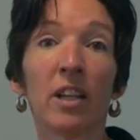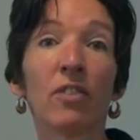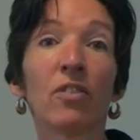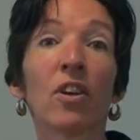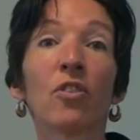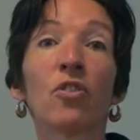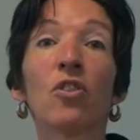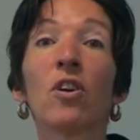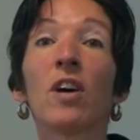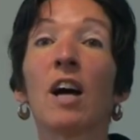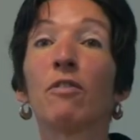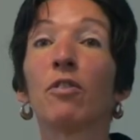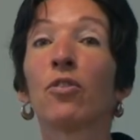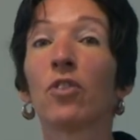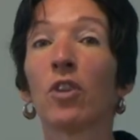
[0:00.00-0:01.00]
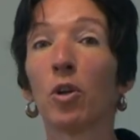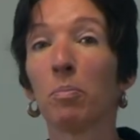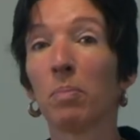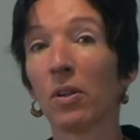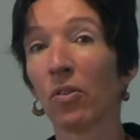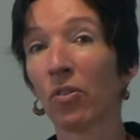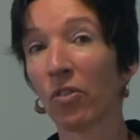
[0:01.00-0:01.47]
It does not have a
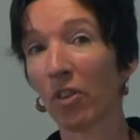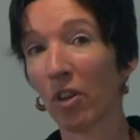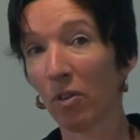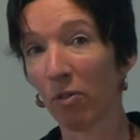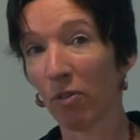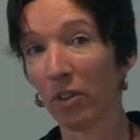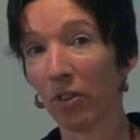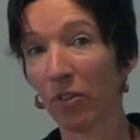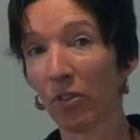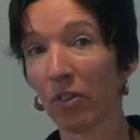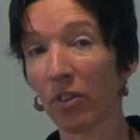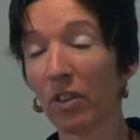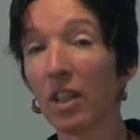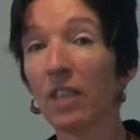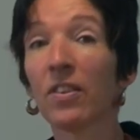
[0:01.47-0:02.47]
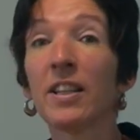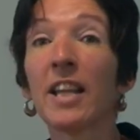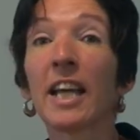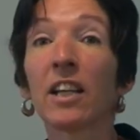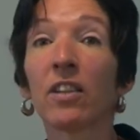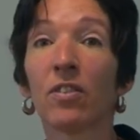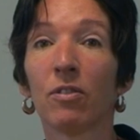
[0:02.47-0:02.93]
sloping surface. These are
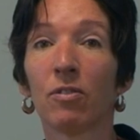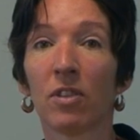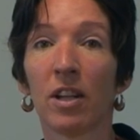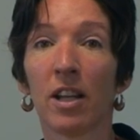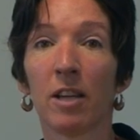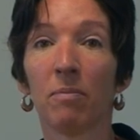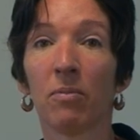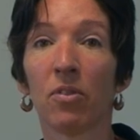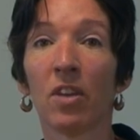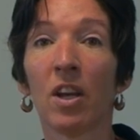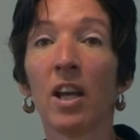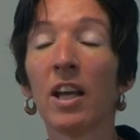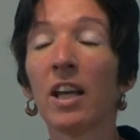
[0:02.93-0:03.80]
negative claims.